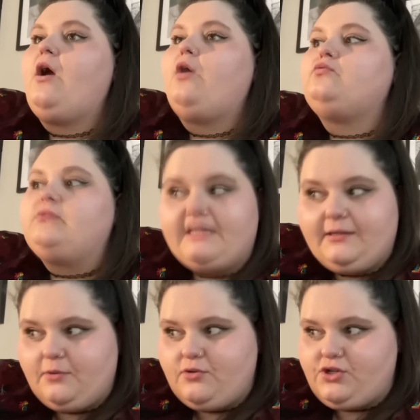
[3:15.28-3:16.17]
really
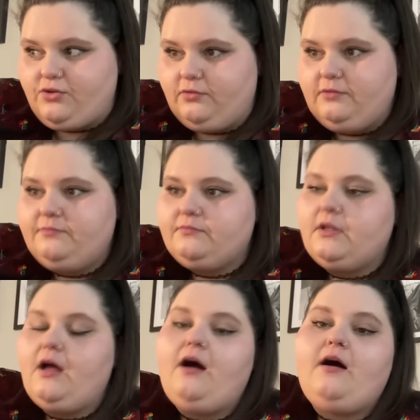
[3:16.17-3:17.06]
emotional.
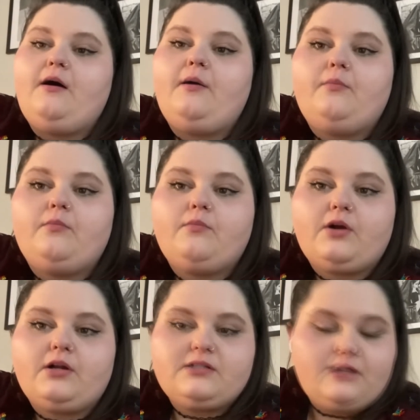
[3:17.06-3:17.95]

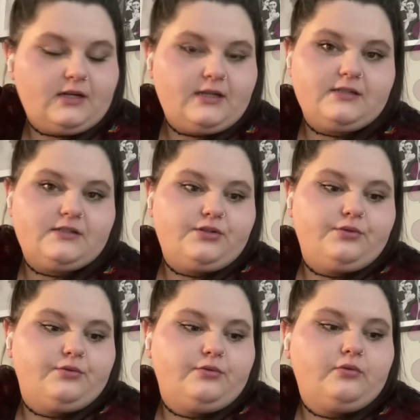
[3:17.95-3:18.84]
We're starting
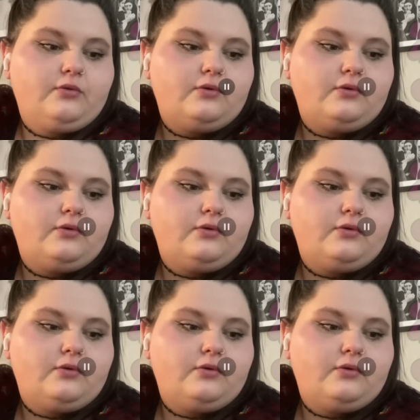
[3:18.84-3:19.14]
to.